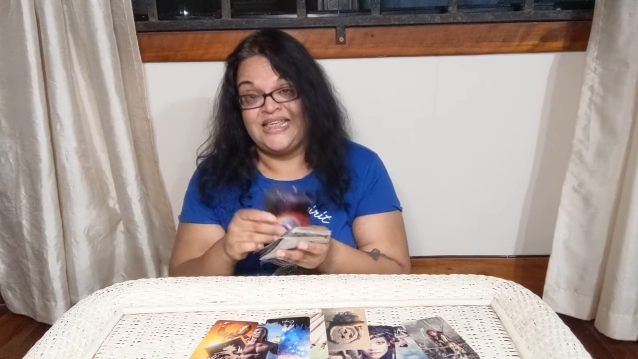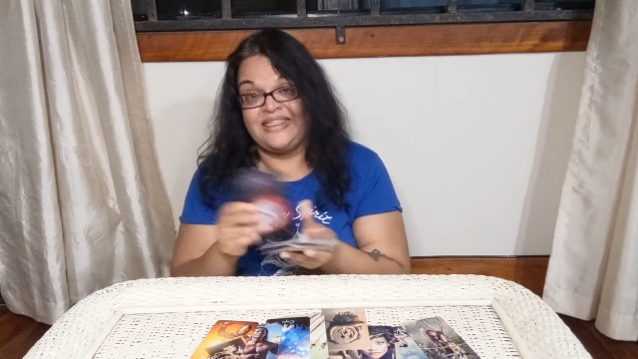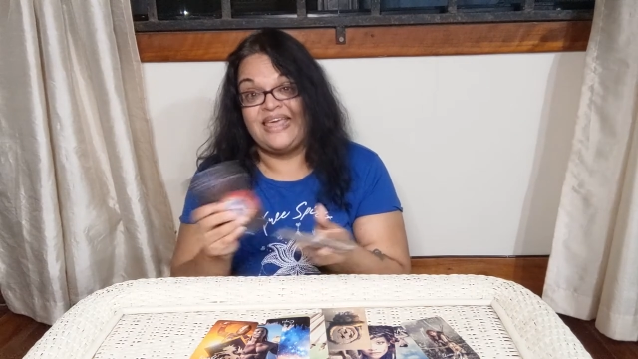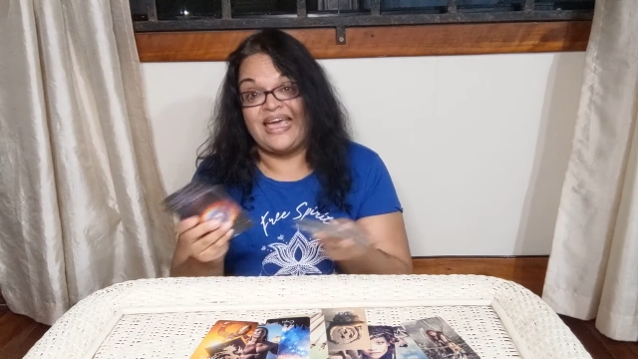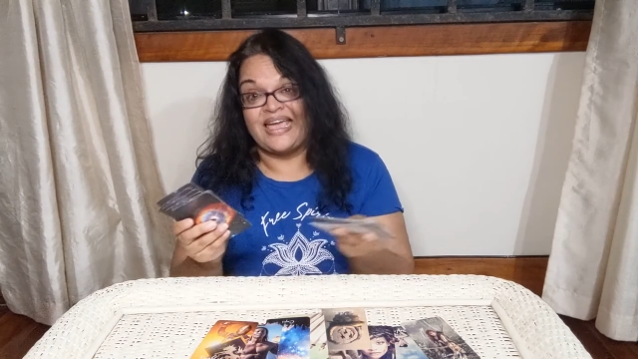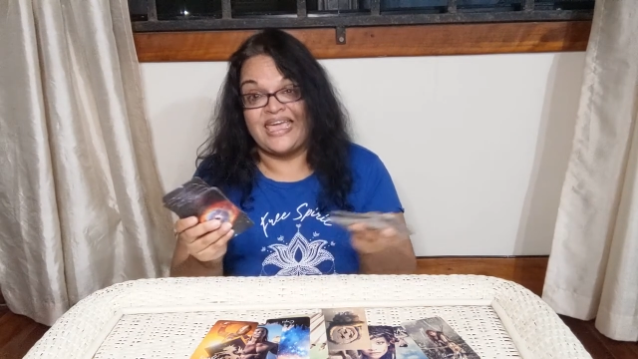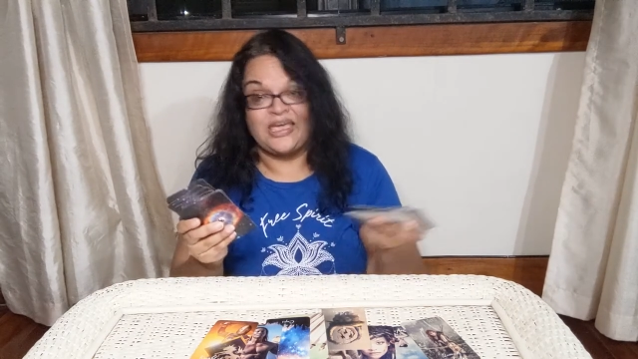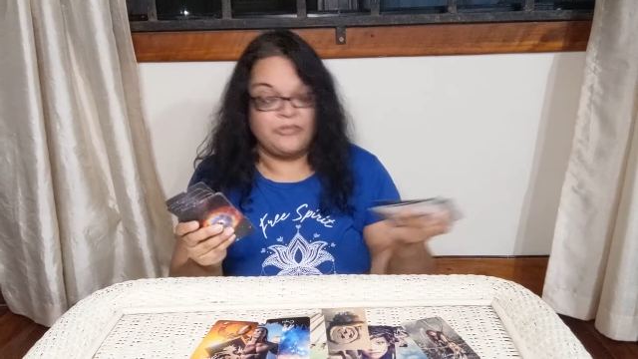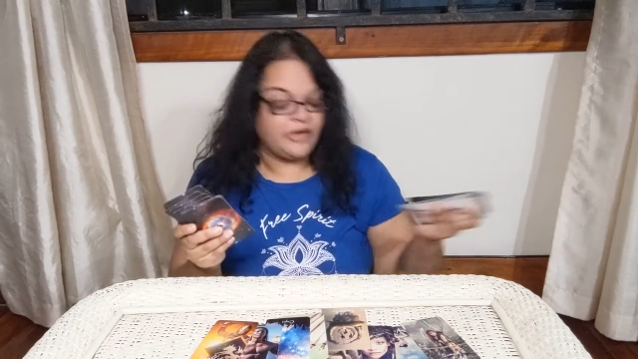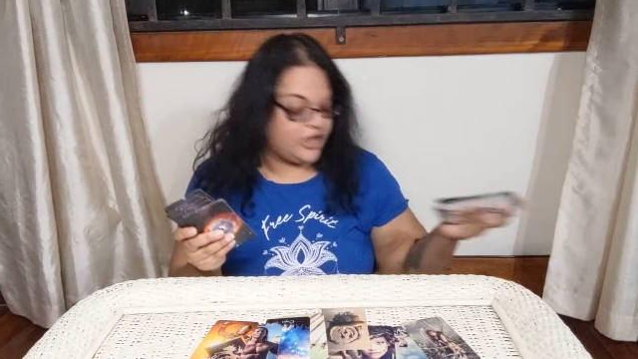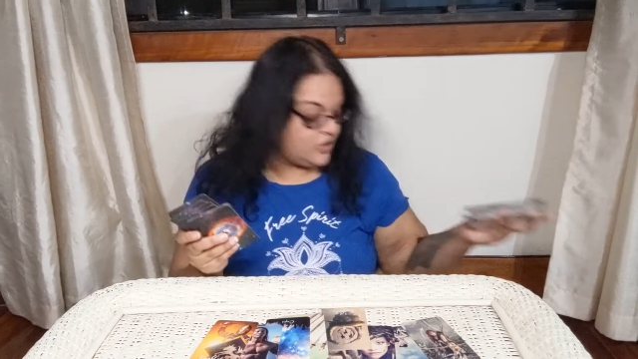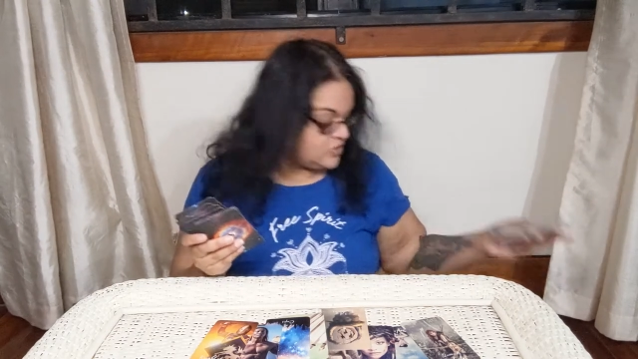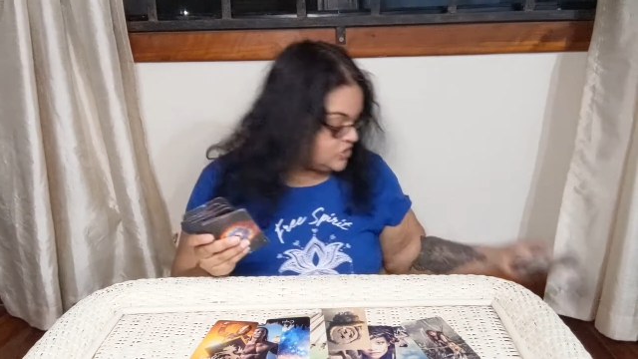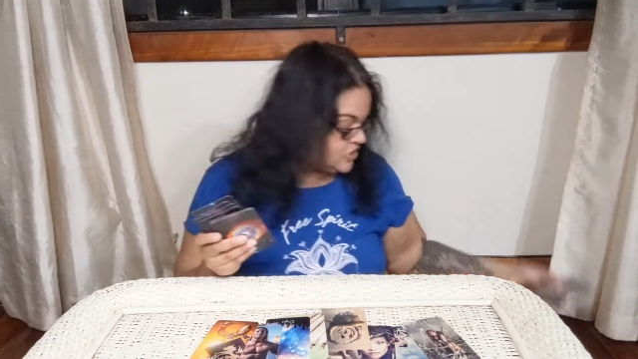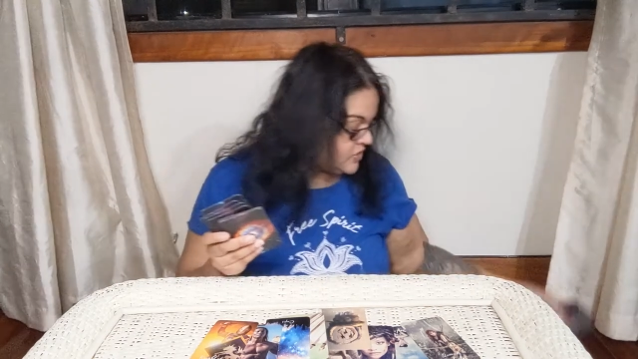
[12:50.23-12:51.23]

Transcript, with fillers: that came out.